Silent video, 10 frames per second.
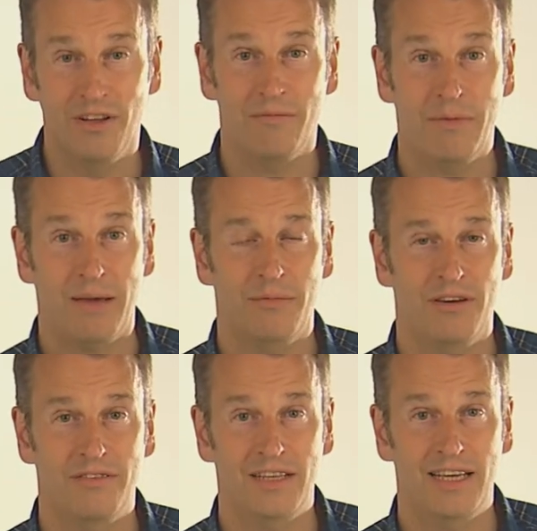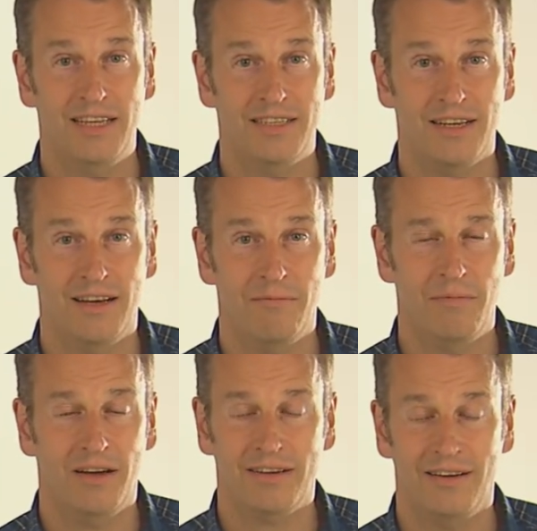that have backed me over the years.
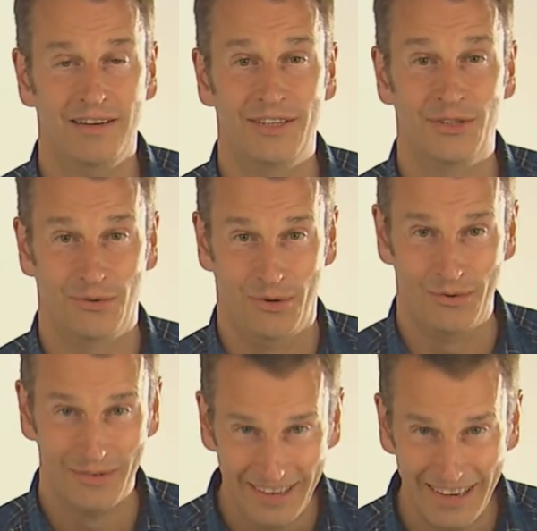I can't list you all